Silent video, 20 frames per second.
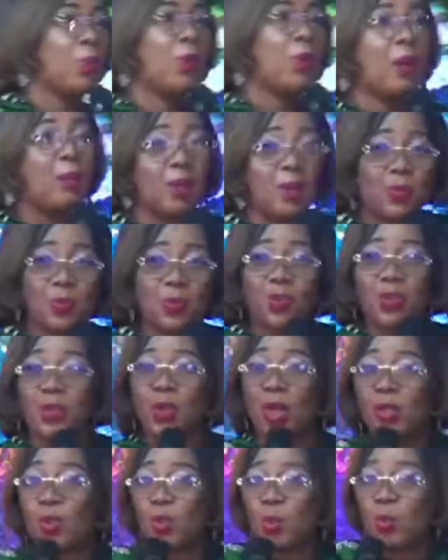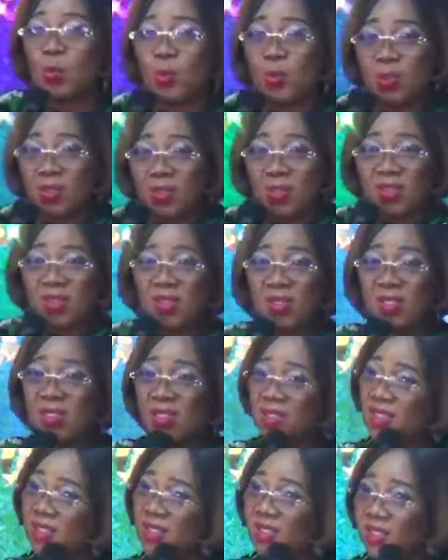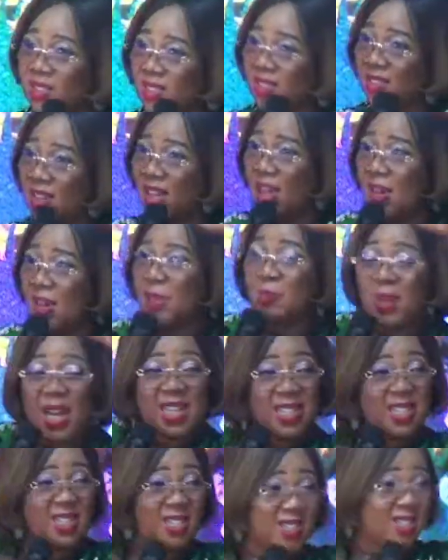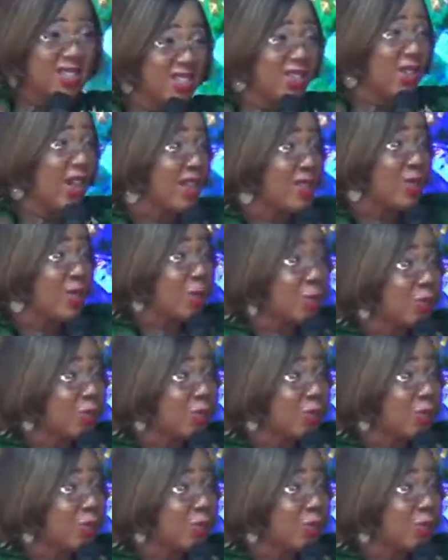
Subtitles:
How many people know Joy Soap? How many people are still using Joy Soap